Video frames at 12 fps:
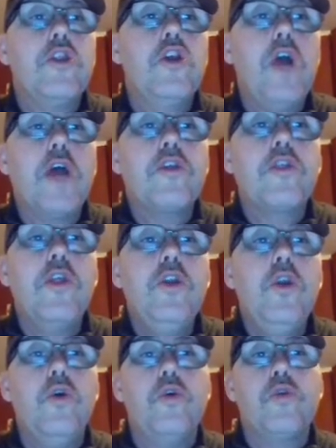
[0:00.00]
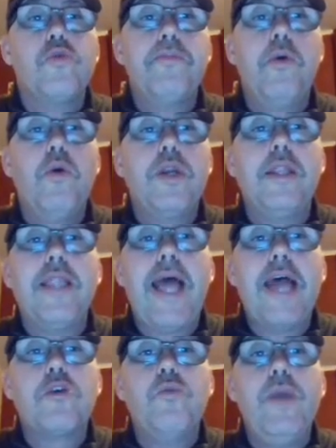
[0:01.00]
Just the News reported
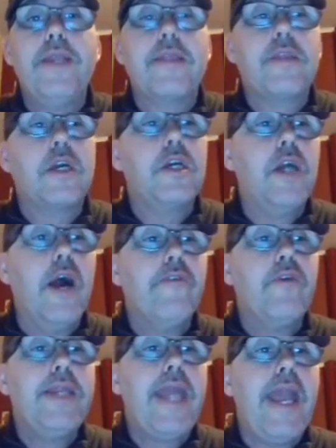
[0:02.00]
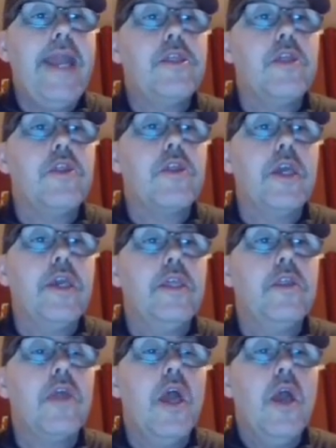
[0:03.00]
last week that the government
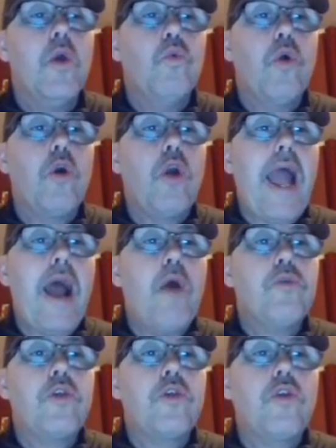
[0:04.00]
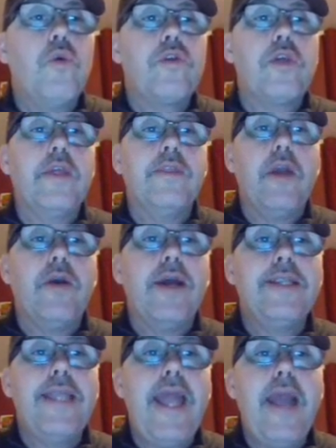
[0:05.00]
agencies were outsourcing their
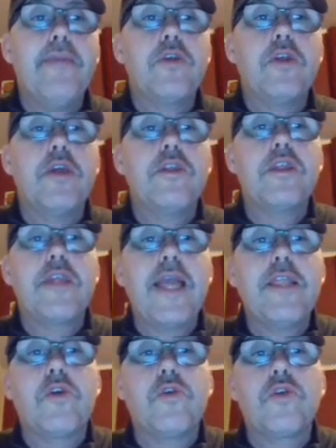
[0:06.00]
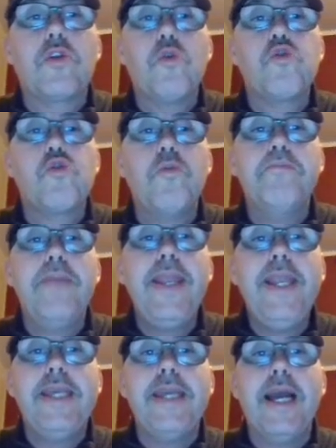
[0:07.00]
attempts to censor social
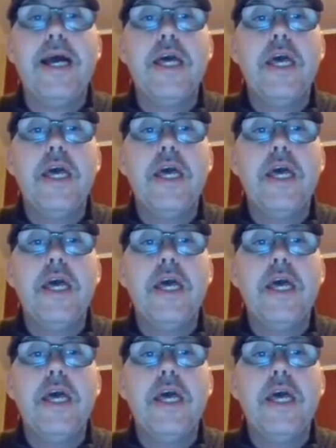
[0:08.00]
media